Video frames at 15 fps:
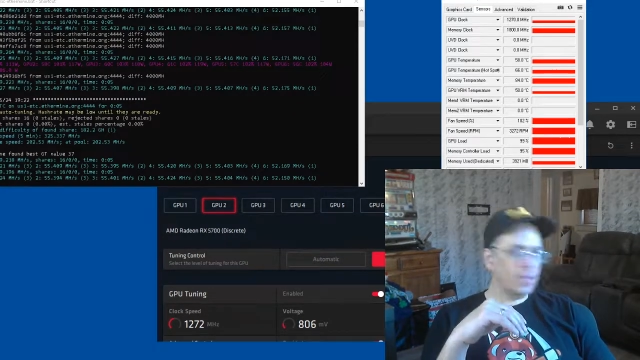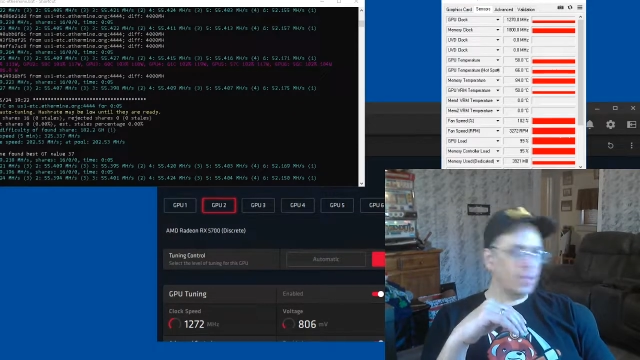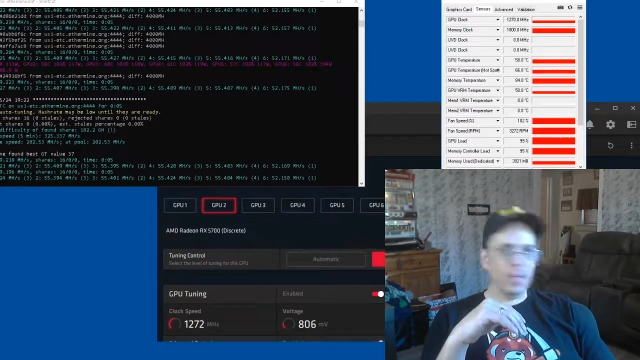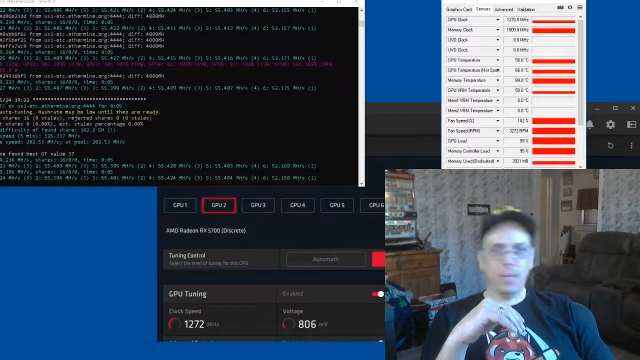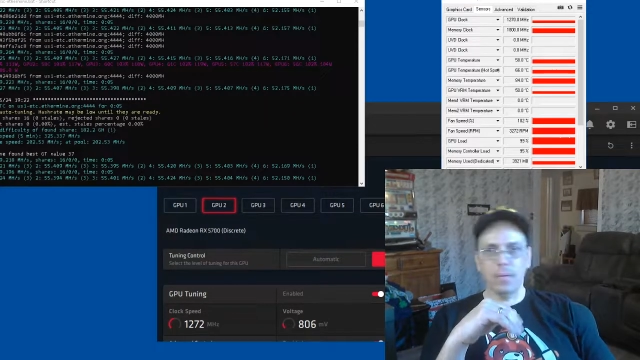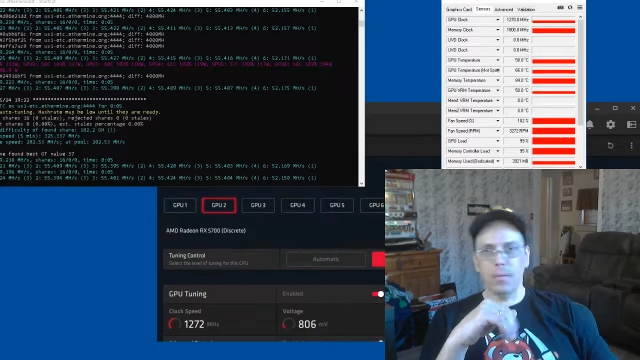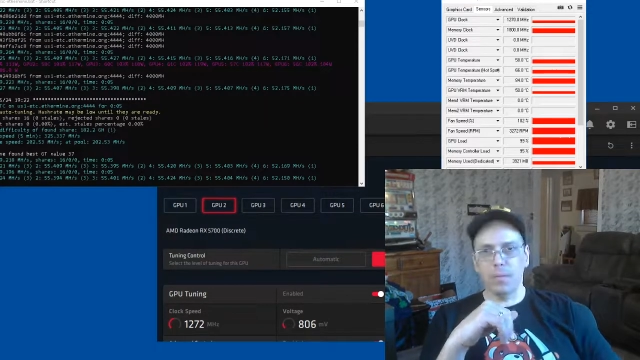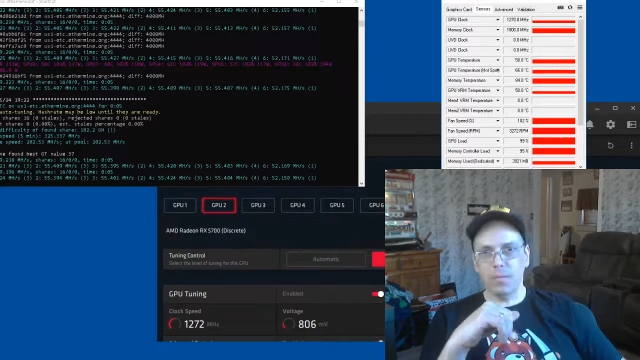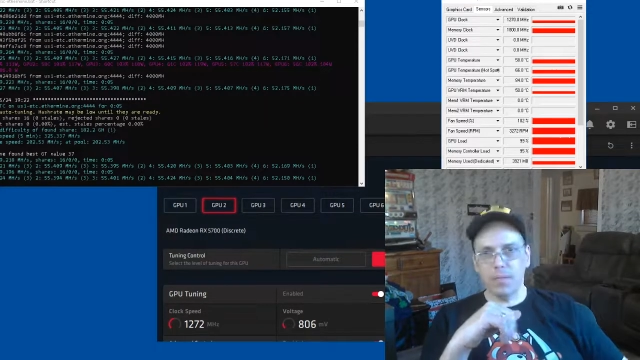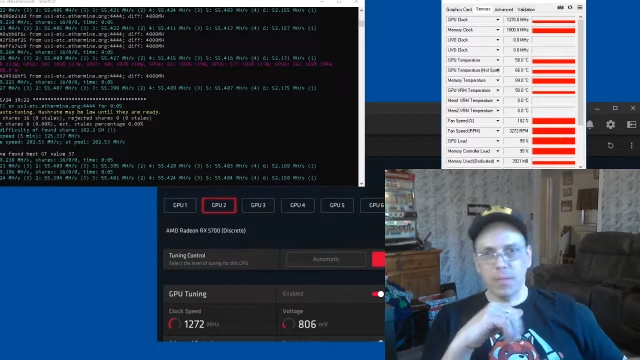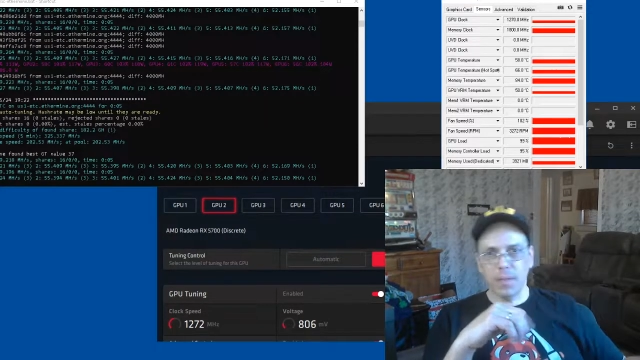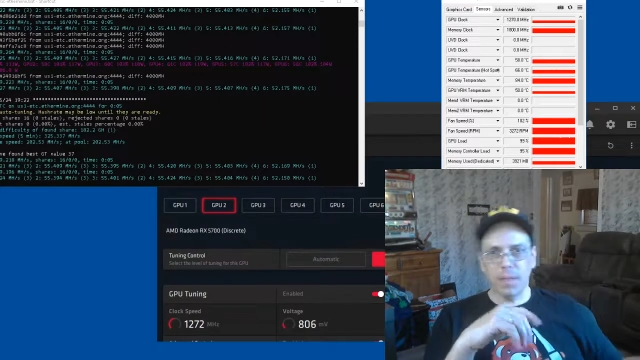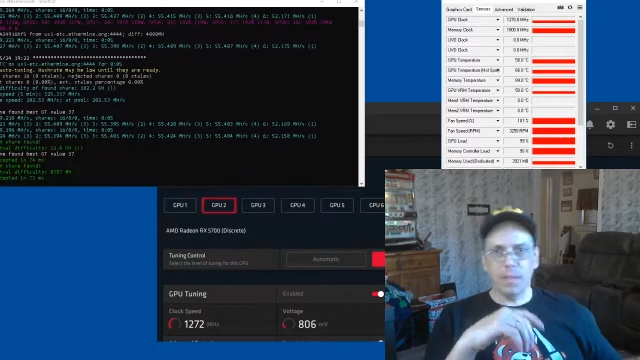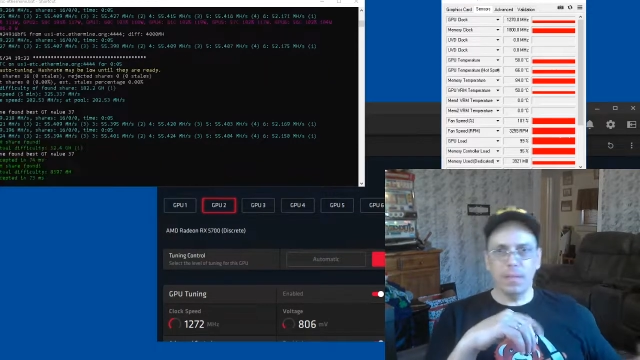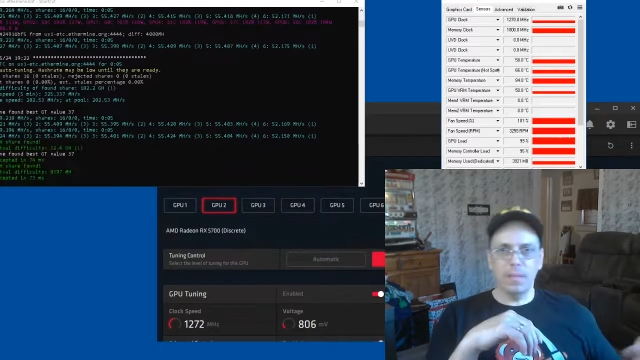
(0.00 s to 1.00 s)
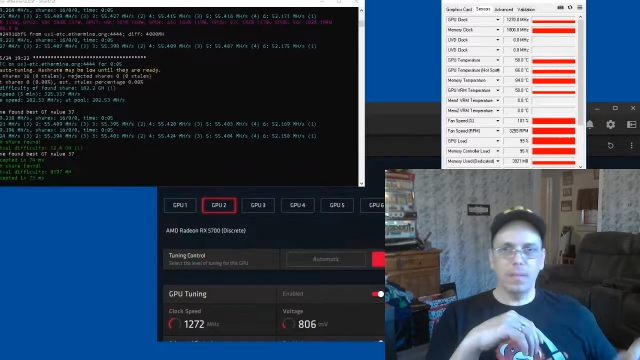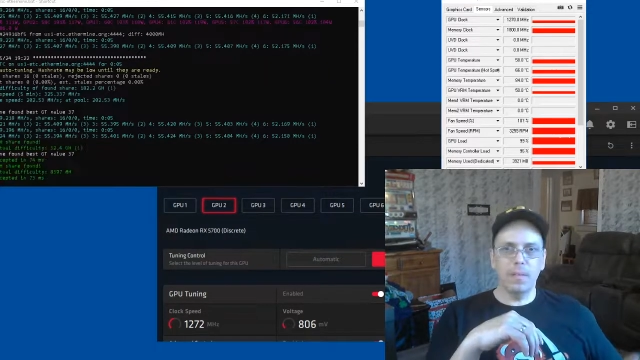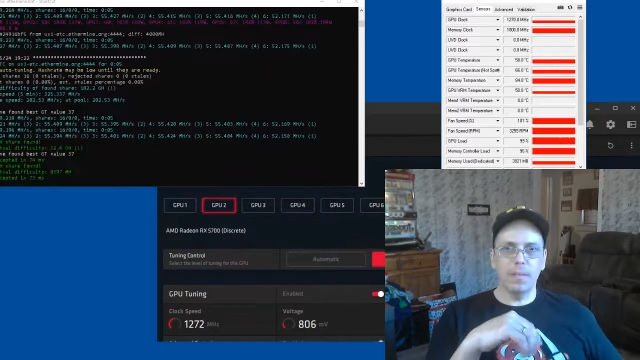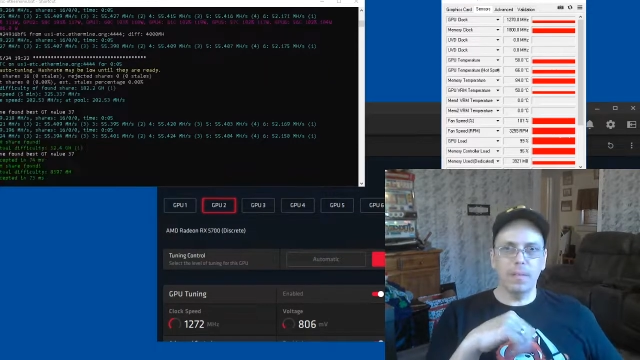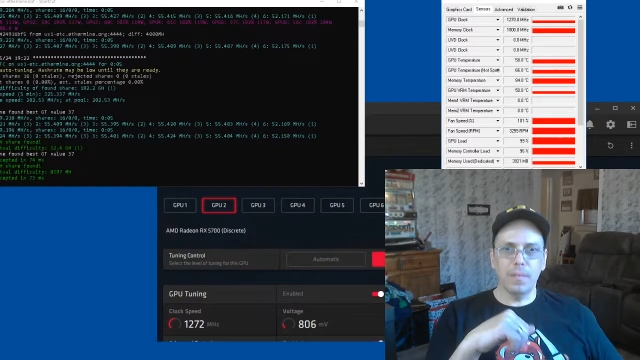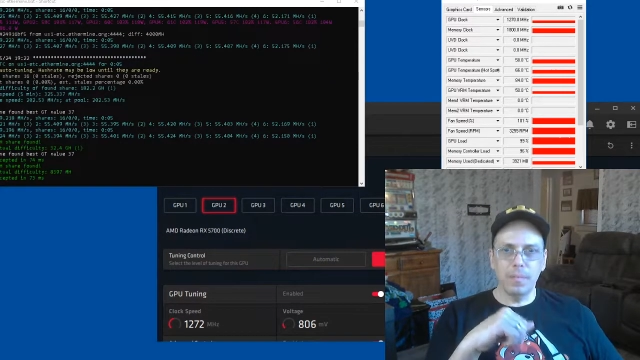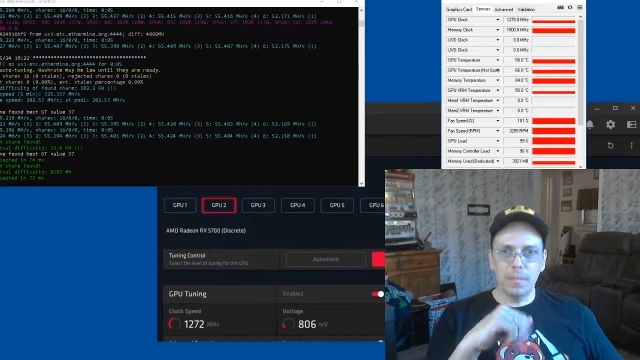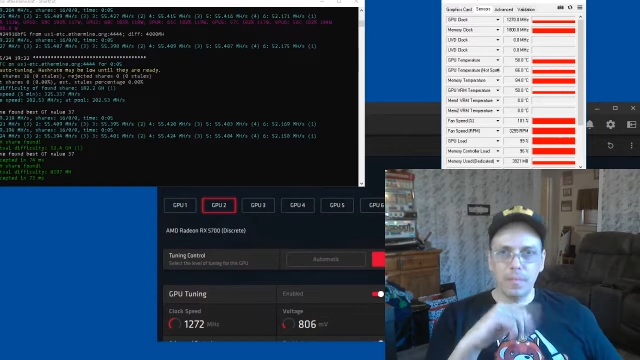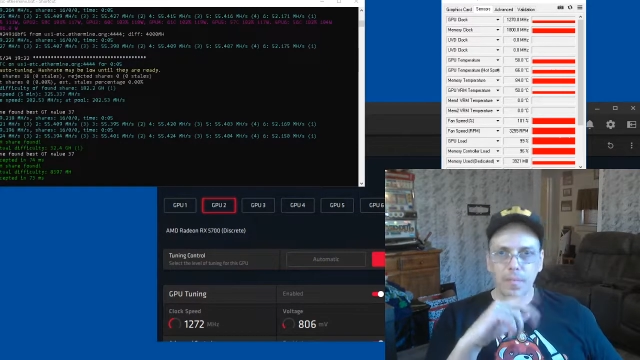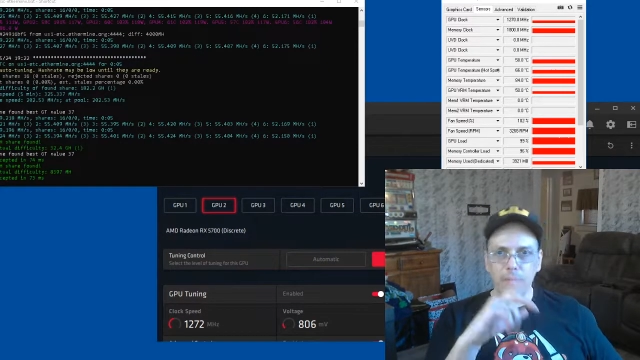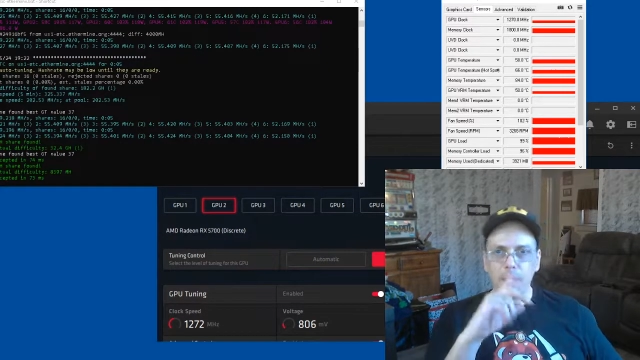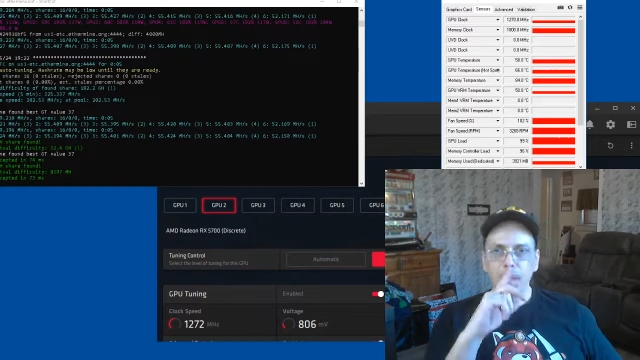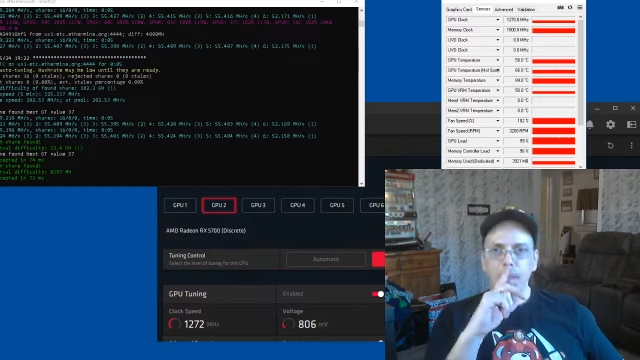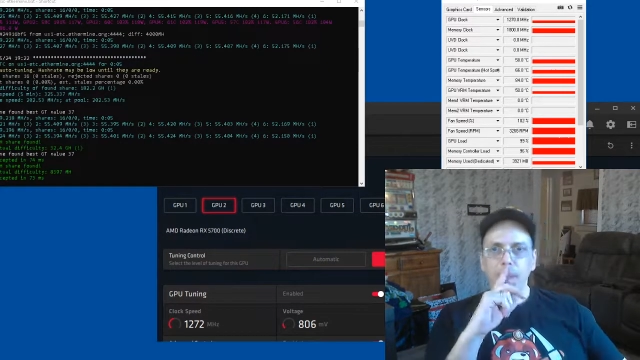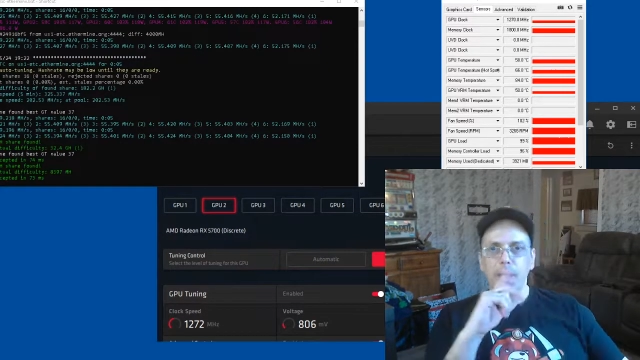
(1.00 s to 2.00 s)
I don't know if I can.
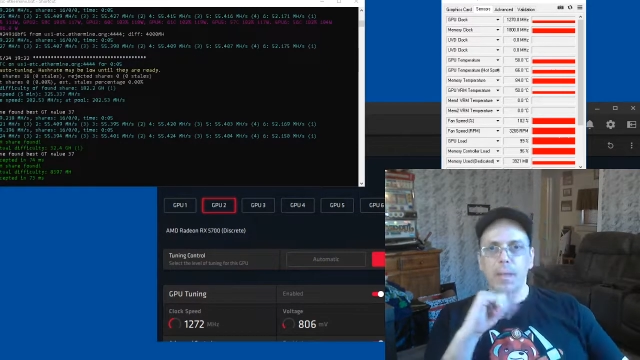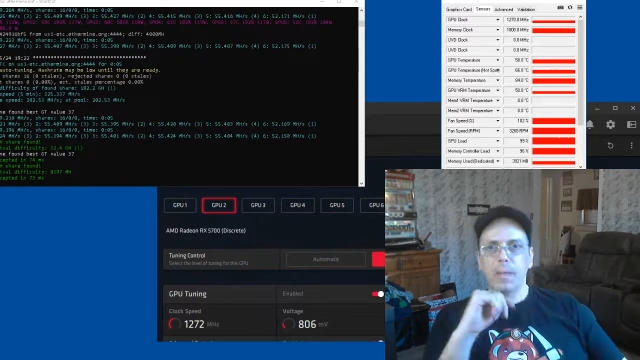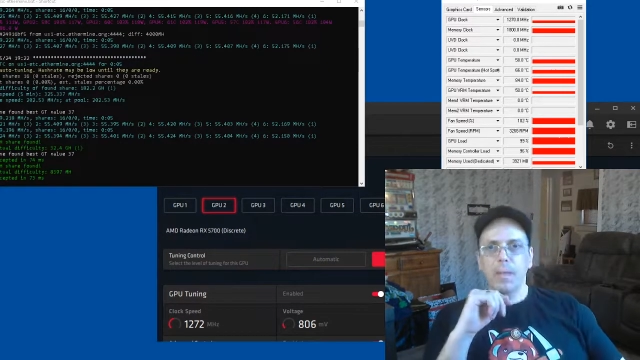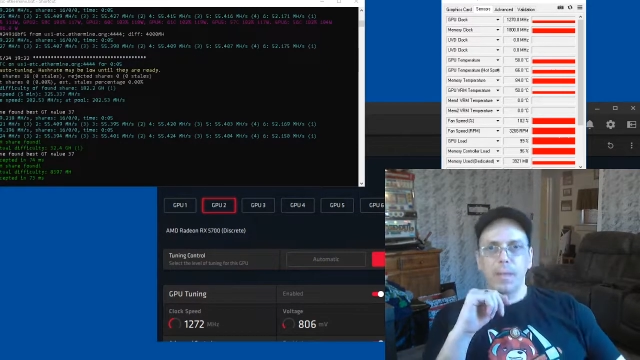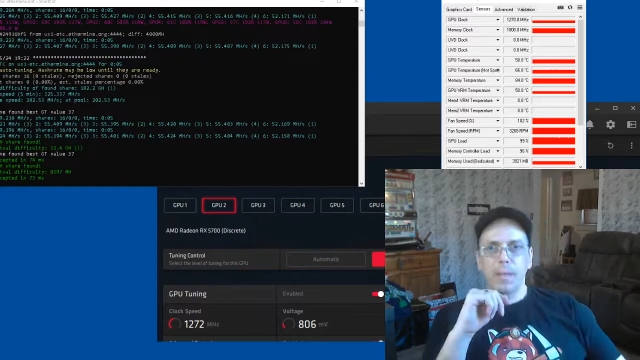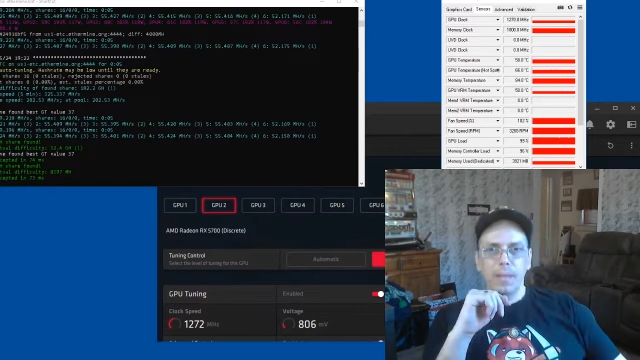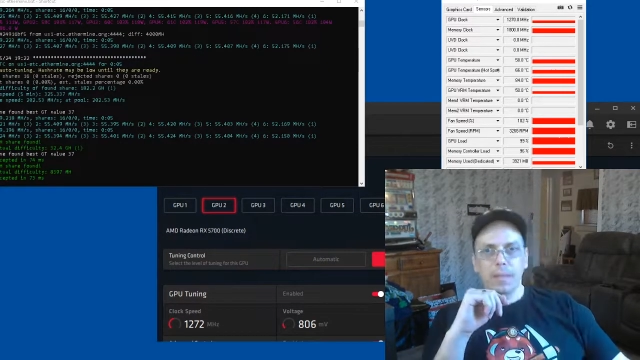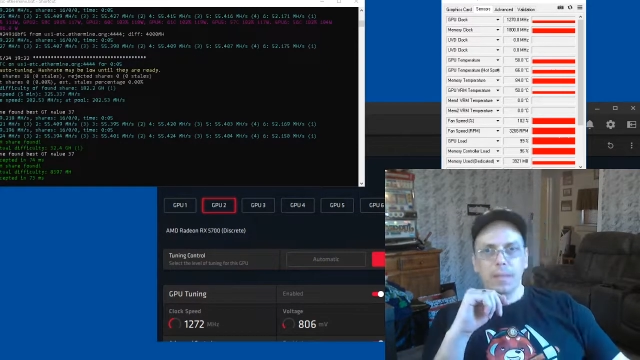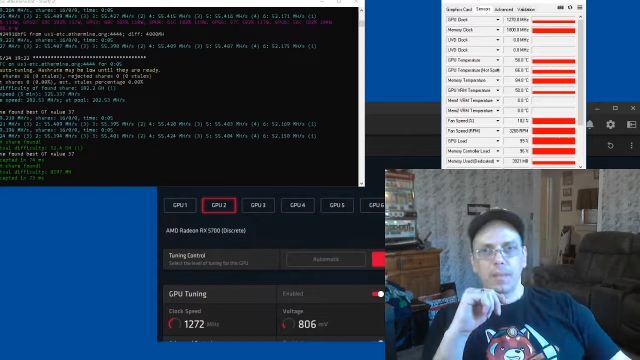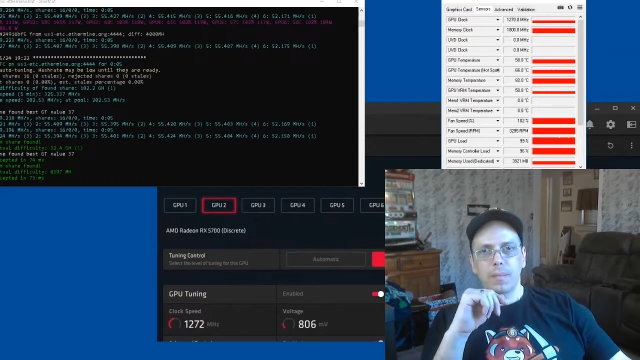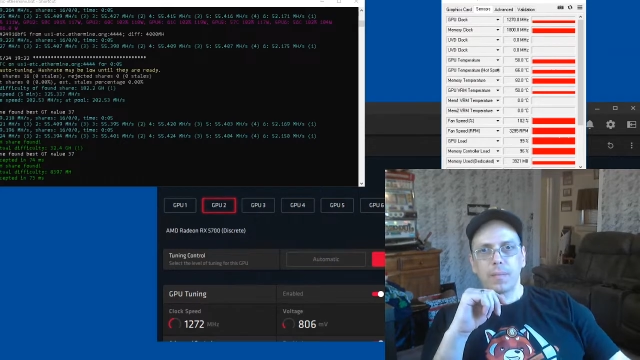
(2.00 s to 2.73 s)
Let